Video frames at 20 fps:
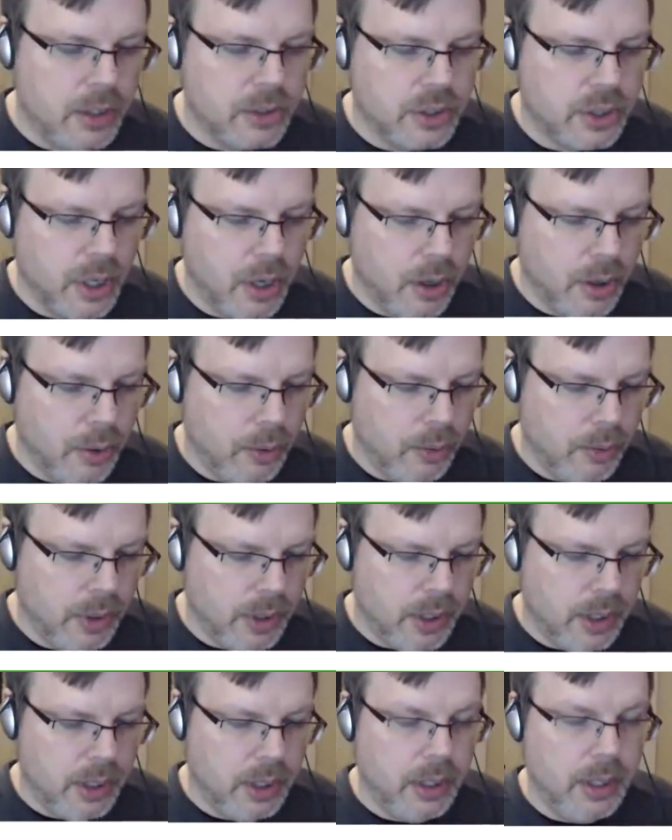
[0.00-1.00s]

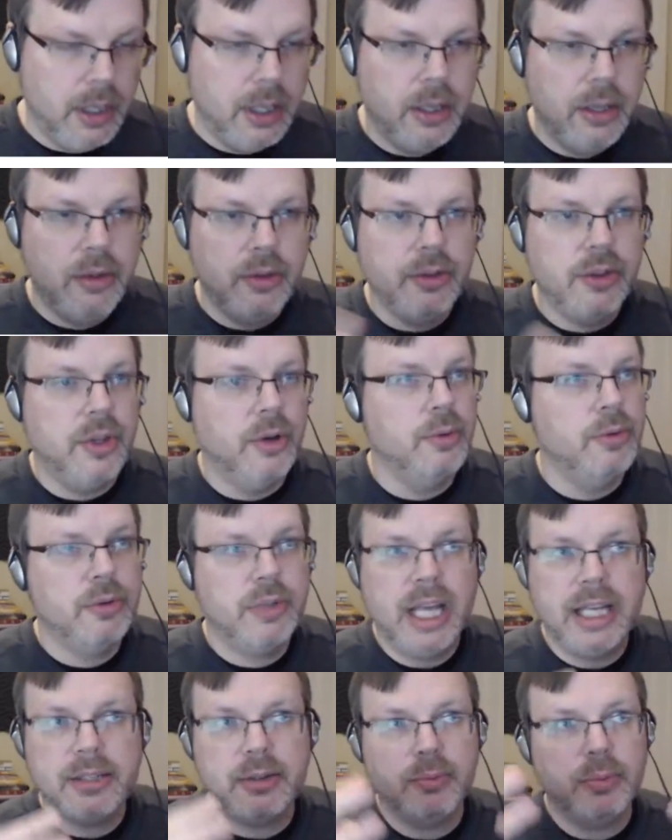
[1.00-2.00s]
So
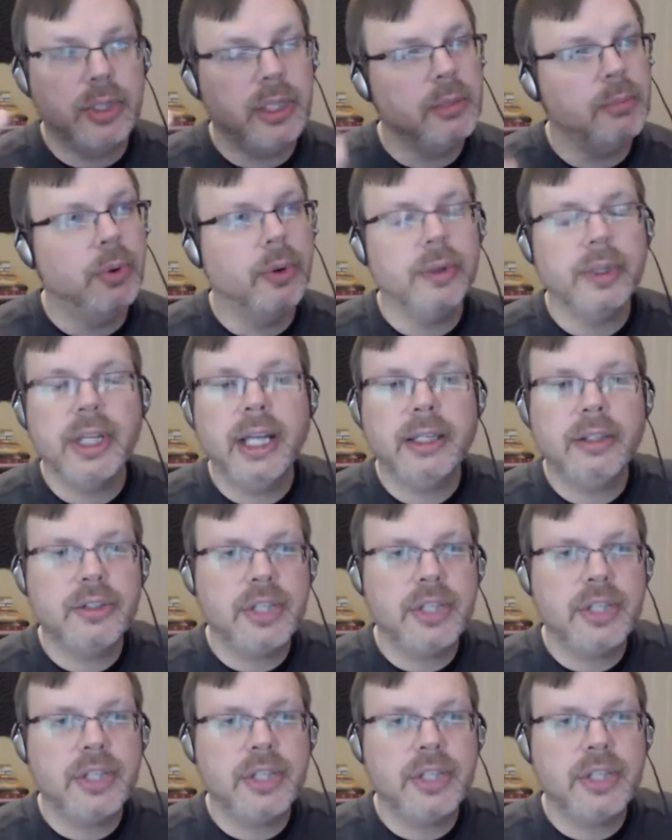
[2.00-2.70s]
that's a really important thing.